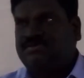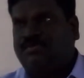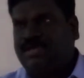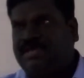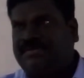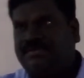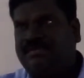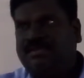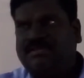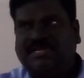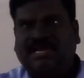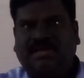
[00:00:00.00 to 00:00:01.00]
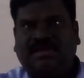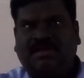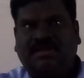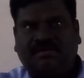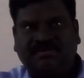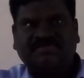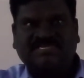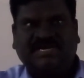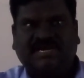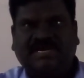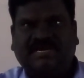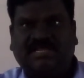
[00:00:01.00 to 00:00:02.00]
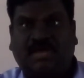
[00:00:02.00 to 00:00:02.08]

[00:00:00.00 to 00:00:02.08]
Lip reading: Okay, they investigated.